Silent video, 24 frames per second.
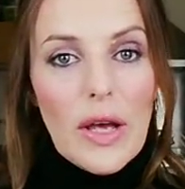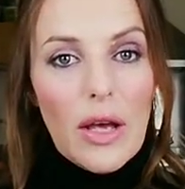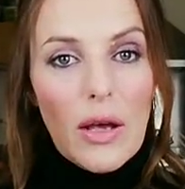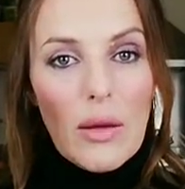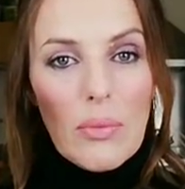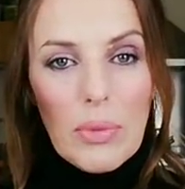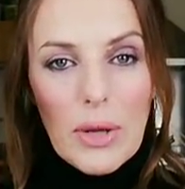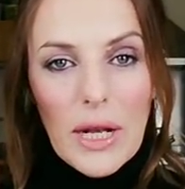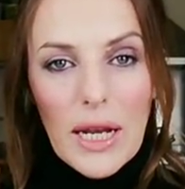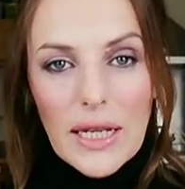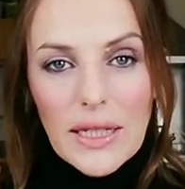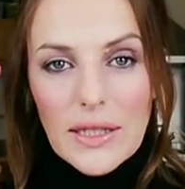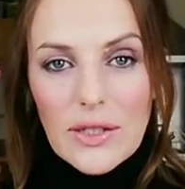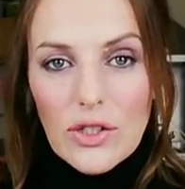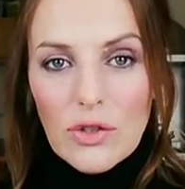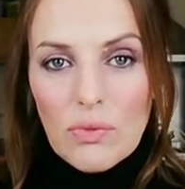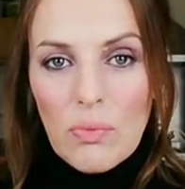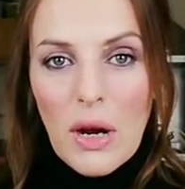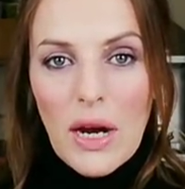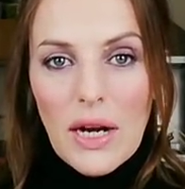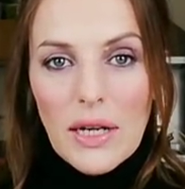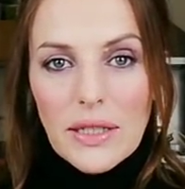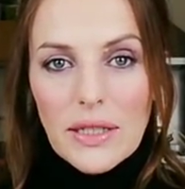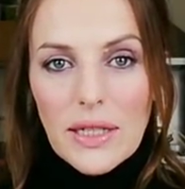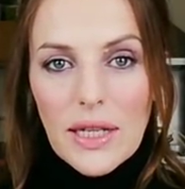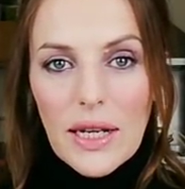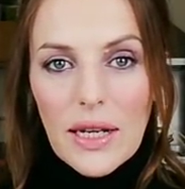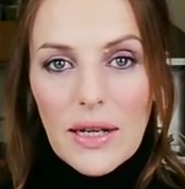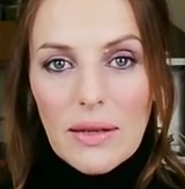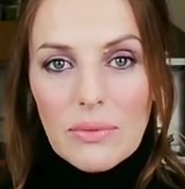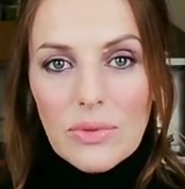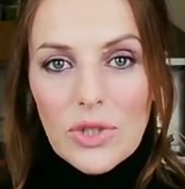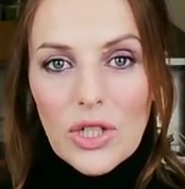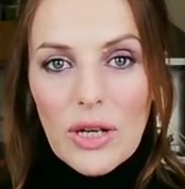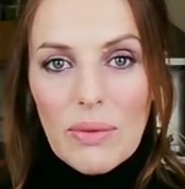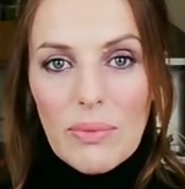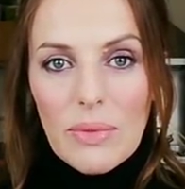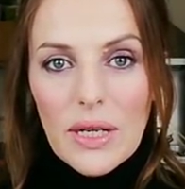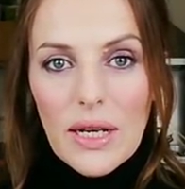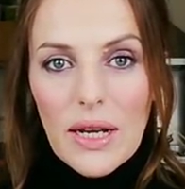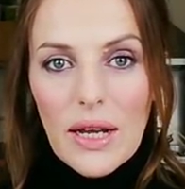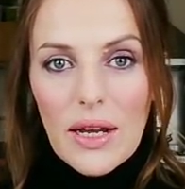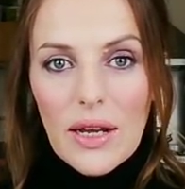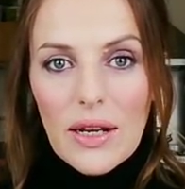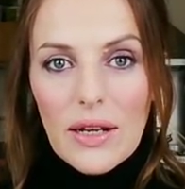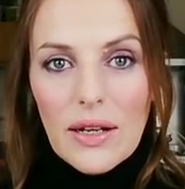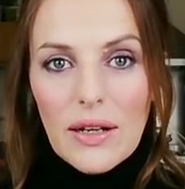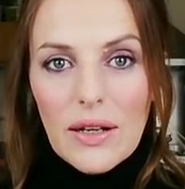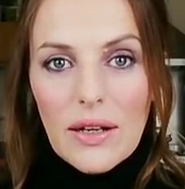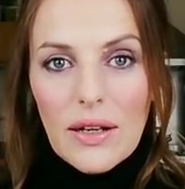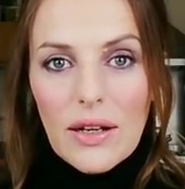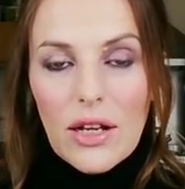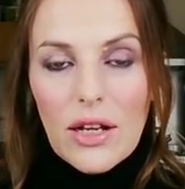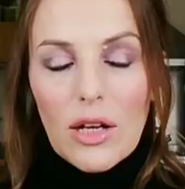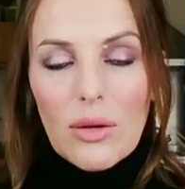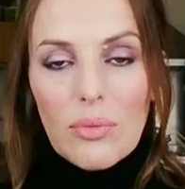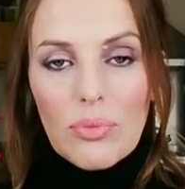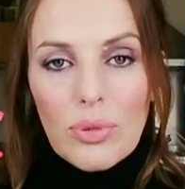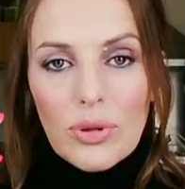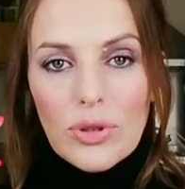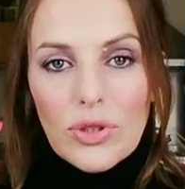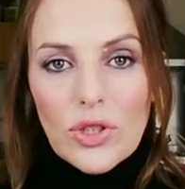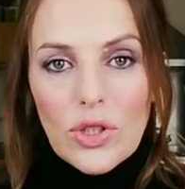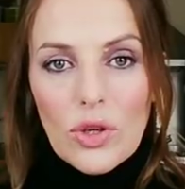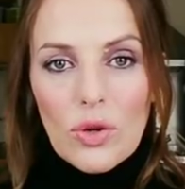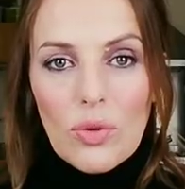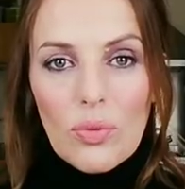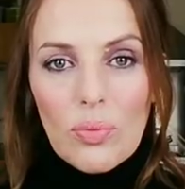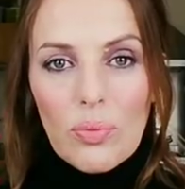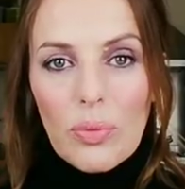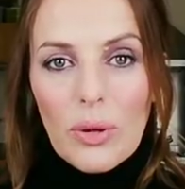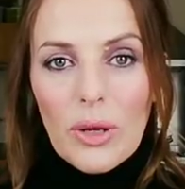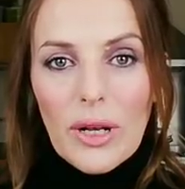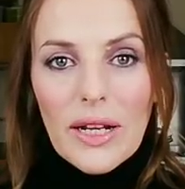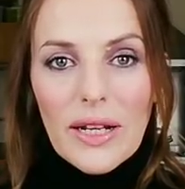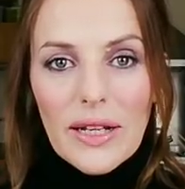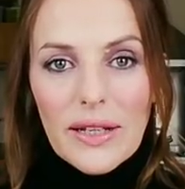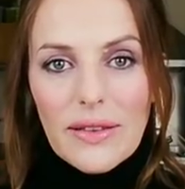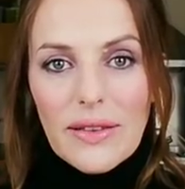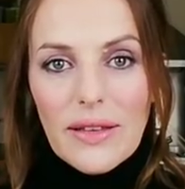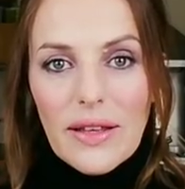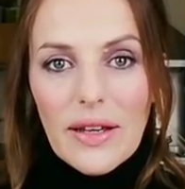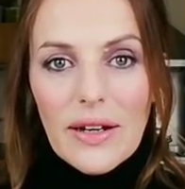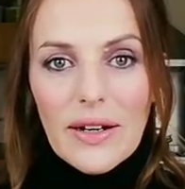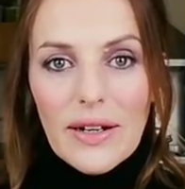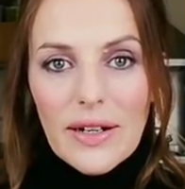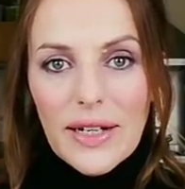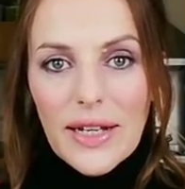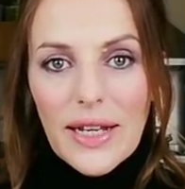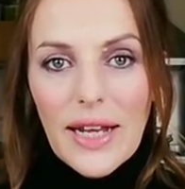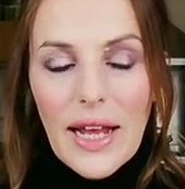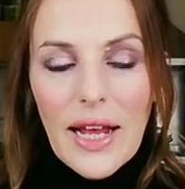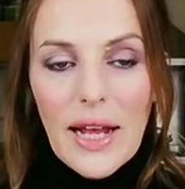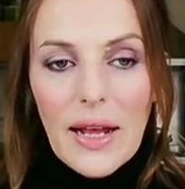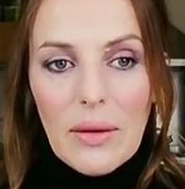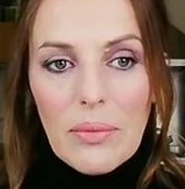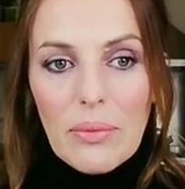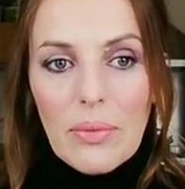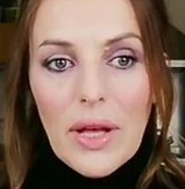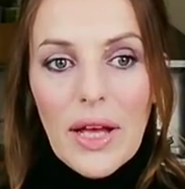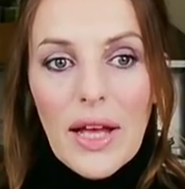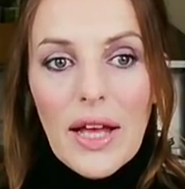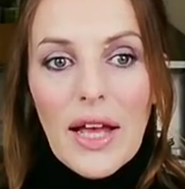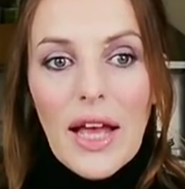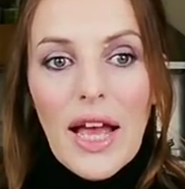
Play a smart game, Gemini, but don't play their game.